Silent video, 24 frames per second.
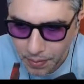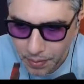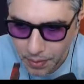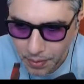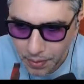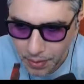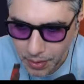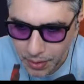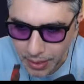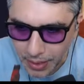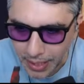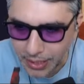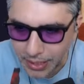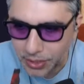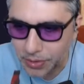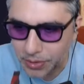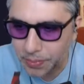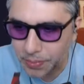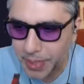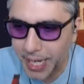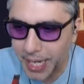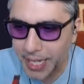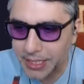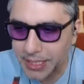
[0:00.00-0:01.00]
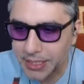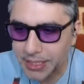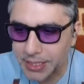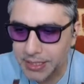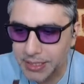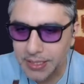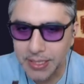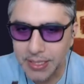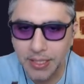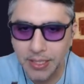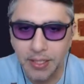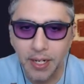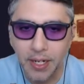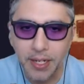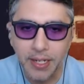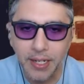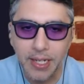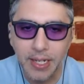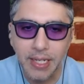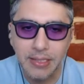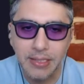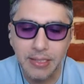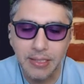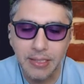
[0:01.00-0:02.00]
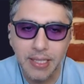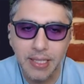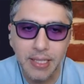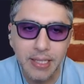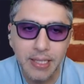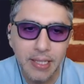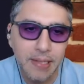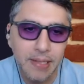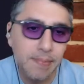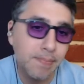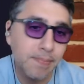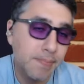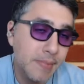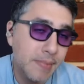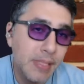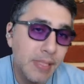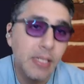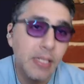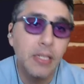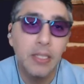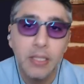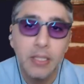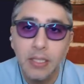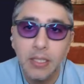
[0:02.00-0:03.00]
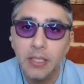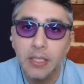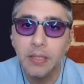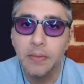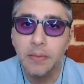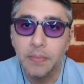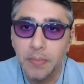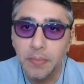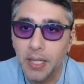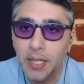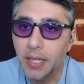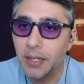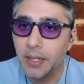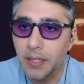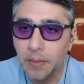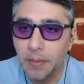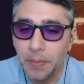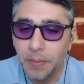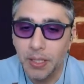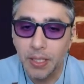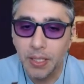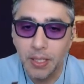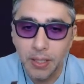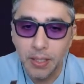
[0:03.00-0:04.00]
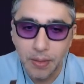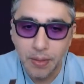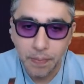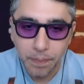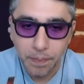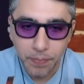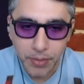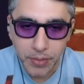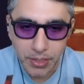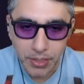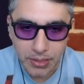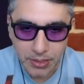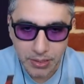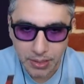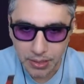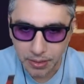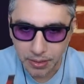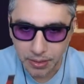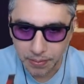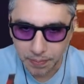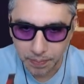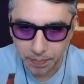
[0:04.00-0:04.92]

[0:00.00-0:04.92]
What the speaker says: Can't do matchings in guard classes like that. That could be it. Let's see.